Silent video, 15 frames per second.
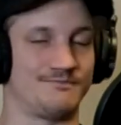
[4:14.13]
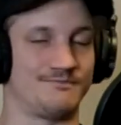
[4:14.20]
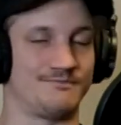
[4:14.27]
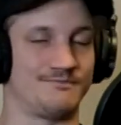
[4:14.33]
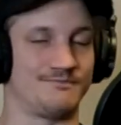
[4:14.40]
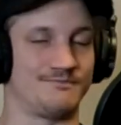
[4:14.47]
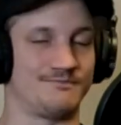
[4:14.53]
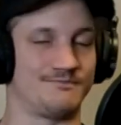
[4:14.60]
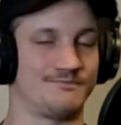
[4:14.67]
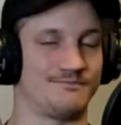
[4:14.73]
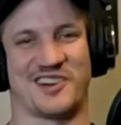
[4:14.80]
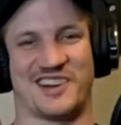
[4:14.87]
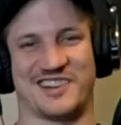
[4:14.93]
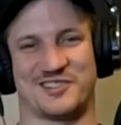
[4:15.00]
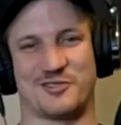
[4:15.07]
Sorry,
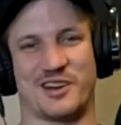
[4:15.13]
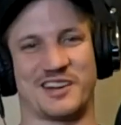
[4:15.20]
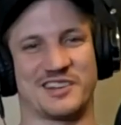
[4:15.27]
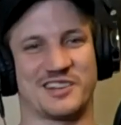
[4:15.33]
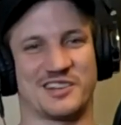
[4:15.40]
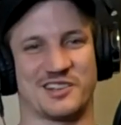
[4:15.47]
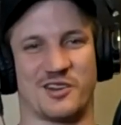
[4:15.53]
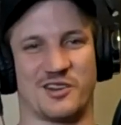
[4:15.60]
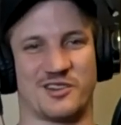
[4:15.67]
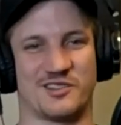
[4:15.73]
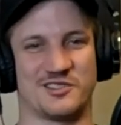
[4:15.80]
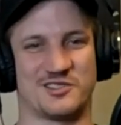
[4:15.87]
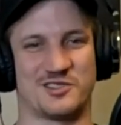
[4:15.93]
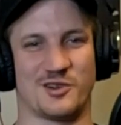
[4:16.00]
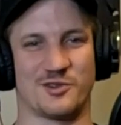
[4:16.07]
trying to
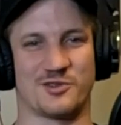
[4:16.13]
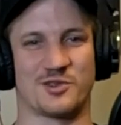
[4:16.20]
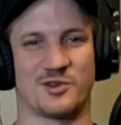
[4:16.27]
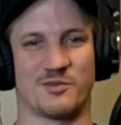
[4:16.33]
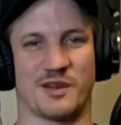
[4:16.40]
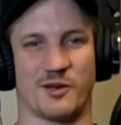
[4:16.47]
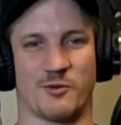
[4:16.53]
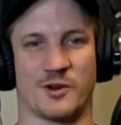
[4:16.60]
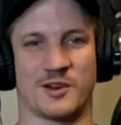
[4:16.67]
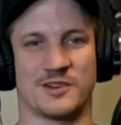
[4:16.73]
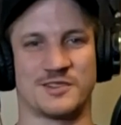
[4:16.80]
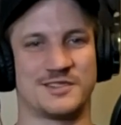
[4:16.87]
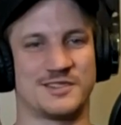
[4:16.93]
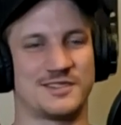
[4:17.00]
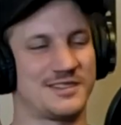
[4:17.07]
choke through my
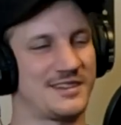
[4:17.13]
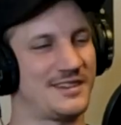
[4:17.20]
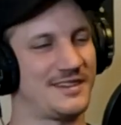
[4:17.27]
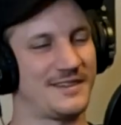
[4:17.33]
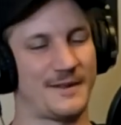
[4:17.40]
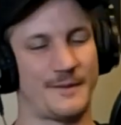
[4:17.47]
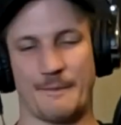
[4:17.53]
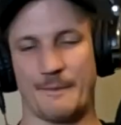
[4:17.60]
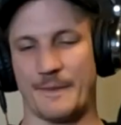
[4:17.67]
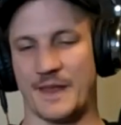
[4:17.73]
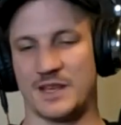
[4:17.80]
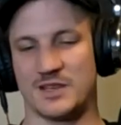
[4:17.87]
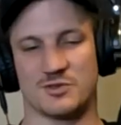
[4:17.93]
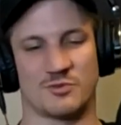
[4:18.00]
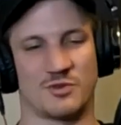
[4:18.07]
words
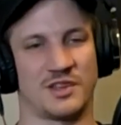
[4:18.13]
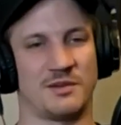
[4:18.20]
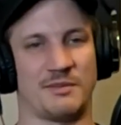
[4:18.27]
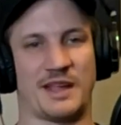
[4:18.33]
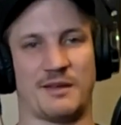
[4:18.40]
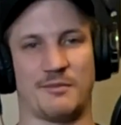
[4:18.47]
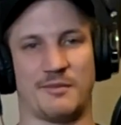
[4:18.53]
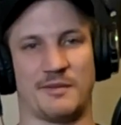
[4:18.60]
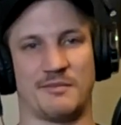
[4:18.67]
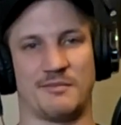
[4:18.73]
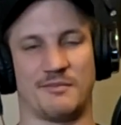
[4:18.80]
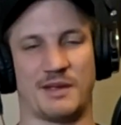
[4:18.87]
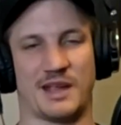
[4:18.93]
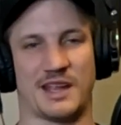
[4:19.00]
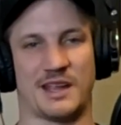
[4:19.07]
really
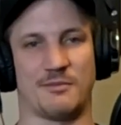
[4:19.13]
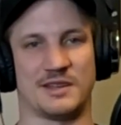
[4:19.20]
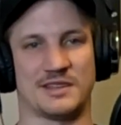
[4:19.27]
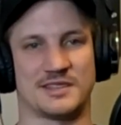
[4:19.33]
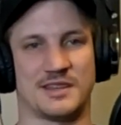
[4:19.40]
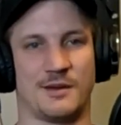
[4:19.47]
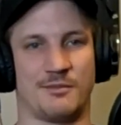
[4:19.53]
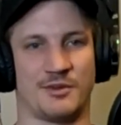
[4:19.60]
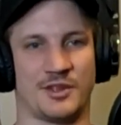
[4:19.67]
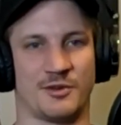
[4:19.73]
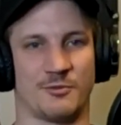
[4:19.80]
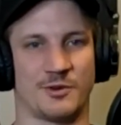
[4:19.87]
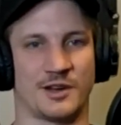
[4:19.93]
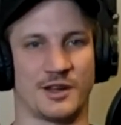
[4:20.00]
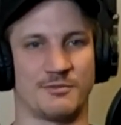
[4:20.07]
making me stumble on what
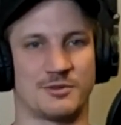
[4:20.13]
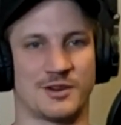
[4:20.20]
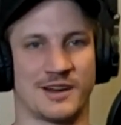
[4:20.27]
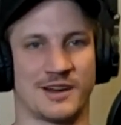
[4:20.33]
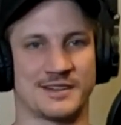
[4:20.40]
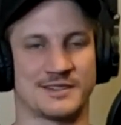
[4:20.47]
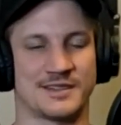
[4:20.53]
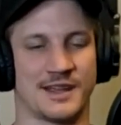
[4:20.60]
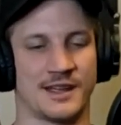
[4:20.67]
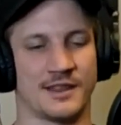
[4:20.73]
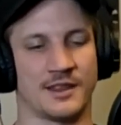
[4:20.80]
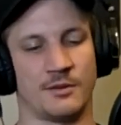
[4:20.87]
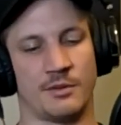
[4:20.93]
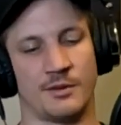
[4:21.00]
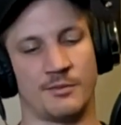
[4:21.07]
I'm trying to say a little
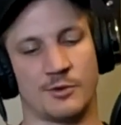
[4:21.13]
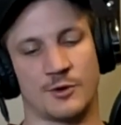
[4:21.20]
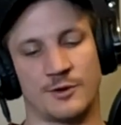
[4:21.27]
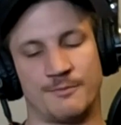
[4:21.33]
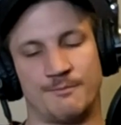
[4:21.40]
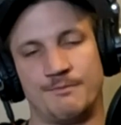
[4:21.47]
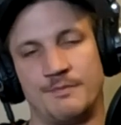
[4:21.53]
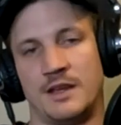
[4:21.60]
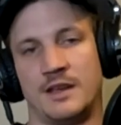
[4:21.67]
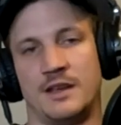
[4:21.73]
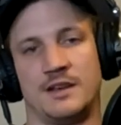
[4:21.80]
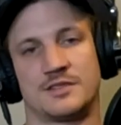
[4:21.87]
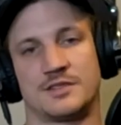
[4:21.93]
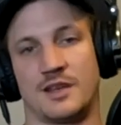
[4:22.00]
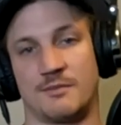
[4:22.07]
bit more.
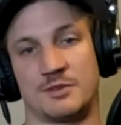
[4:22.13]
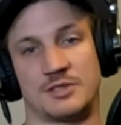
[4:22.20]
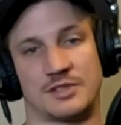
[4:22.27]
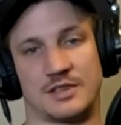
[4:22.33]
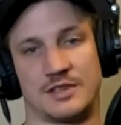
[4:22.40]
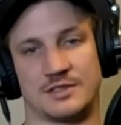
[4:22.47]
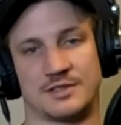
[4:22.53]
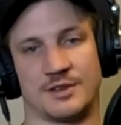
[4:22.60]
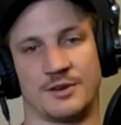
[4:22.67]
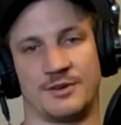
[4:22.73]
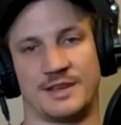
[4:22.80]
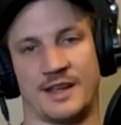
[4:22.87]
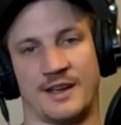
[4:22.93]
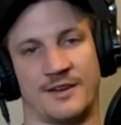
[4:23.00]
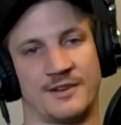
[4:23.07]
So I'm just going to slow it down,
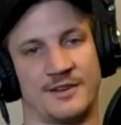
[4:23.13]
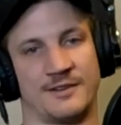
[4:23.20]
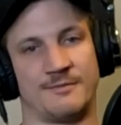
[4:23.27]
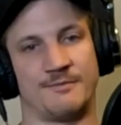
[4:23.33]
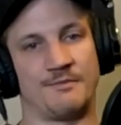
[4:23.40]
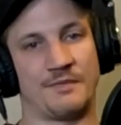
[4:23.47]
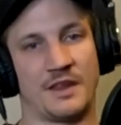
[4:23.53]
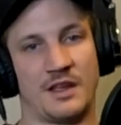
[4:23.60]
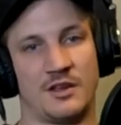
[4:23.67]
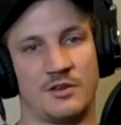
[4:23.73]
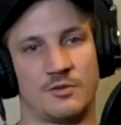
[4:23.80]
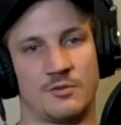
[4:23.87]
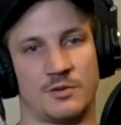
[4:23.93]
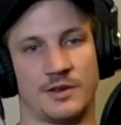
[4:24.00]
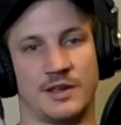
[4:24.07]
and
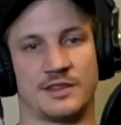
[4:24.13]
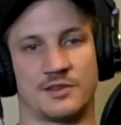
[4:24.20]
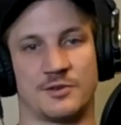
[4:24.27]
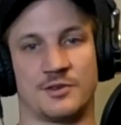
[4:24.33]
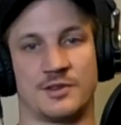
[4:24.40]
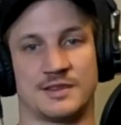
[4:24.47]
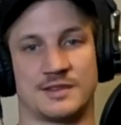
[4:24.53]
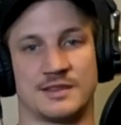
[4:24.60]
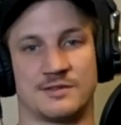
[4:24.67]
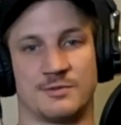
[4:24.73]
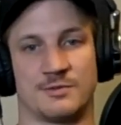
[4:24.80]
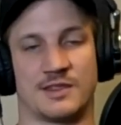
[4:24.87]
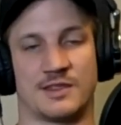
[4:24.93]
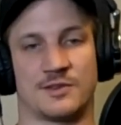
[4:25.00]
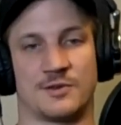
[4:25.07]
we'll get through this as we get
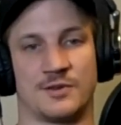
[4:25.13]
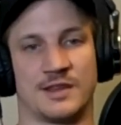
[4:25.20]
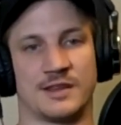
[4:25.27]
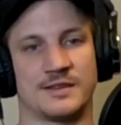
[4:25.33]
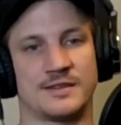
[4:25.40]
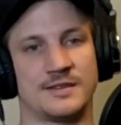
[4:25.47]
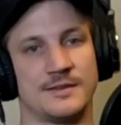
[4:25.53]
through this.